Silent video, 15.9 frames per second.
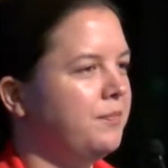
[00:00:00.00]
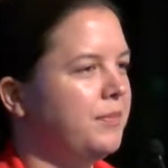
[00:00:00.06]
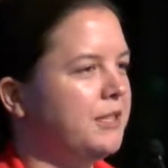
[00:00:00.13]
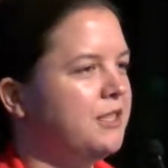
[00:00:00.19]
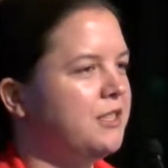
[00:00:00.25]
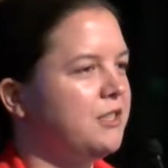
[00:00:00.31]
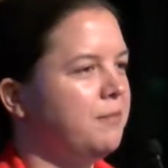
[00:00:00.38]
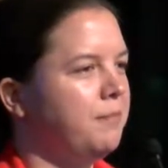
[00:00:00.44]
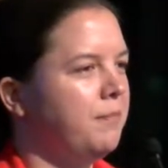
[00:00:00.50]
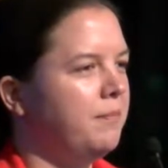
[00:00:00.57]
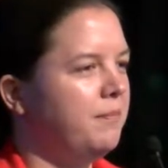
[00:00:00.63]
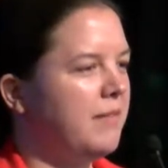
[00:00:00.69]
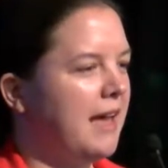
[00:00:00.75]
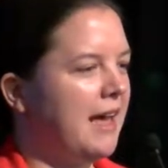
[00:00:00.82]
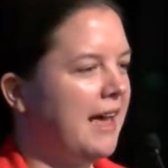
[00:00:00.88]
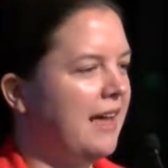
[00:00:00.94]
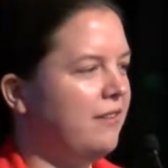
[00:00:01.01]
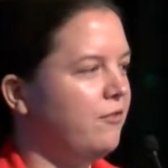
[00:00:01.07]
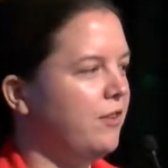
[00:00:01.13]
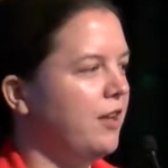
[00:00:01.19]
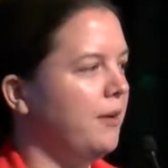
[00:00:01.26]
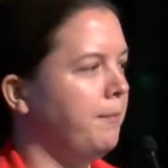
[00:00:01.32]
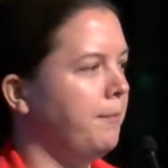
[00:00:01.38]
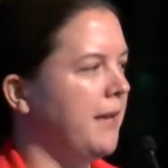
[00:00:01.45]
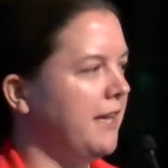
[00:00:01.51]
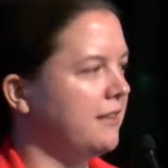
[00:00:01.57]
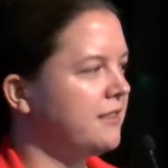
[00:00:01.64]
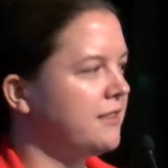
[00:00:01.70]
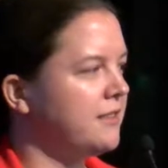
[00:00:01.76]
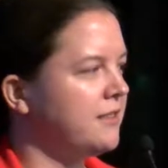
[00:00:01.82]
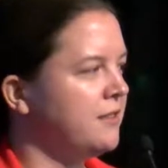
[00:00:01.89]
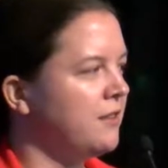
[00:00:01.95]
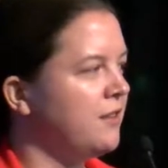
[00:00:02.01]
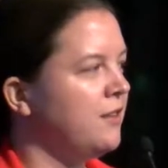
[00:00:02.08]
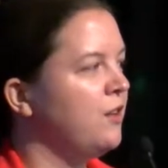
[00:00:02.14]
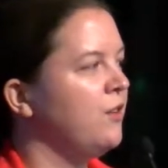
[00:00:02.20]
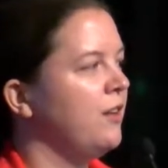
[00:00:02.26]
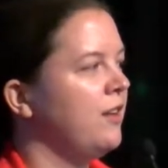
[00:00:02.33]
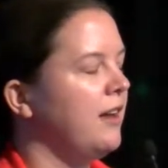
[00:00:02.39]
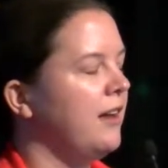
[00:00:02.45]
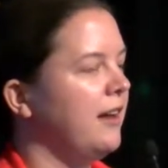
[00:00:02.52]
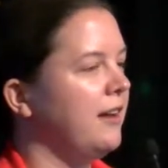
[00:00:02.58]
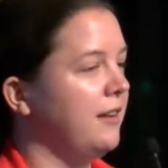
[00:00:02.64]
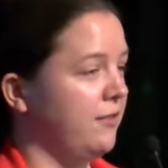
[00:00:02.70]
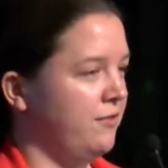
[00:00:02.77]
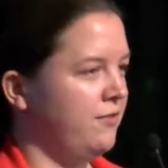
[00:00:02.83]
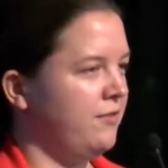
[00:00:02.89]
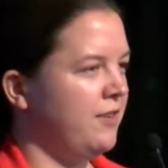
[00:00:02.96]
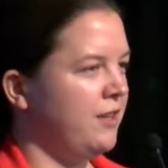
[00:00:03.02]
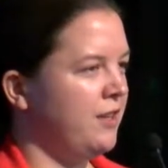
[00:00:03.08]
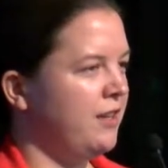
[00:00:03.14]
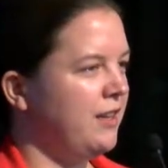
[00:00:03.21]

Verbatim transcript: but to have a mix of